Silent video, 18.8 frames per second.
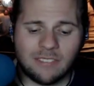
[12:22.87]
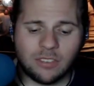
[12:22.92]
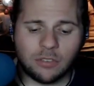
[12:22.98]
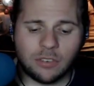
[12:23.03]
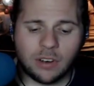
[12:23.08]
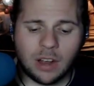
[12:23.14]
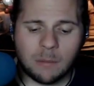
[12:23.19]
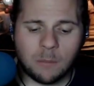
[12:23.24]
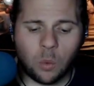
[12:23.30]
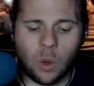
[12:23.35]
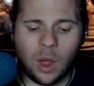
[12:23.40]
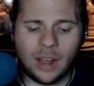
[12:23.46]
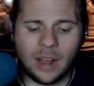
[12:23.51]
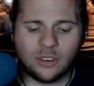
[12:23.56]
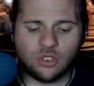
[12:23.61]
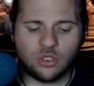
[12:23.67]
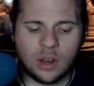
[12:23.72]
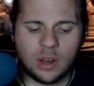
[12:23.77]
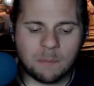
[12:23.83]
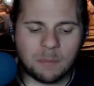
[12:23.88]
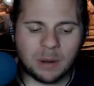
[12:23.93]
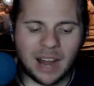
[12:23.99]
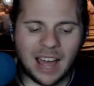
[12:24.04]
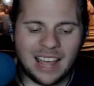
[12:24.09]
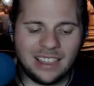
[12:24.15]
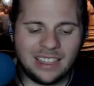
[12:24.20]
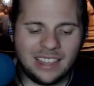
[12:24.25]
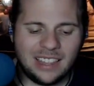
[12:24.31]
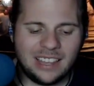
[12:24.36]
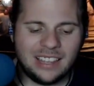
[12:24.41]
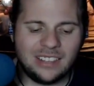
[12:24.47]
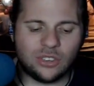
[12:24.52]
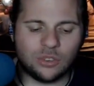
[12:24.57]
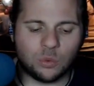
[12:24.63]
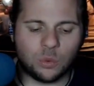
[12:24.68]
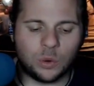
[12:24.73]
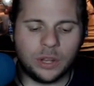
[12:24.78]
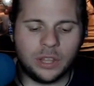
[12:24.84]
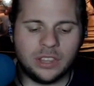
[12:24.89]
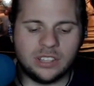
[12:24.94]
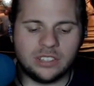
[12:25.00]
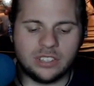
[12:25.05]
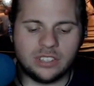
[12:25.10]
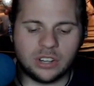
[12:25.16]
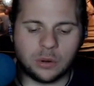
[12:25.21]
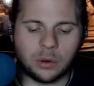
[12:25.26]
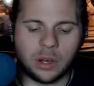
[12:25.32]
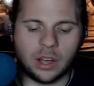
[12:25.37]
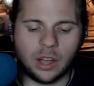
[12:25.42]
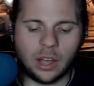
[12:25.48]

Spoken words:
to overcome a wide trip, but I think he's really, you know,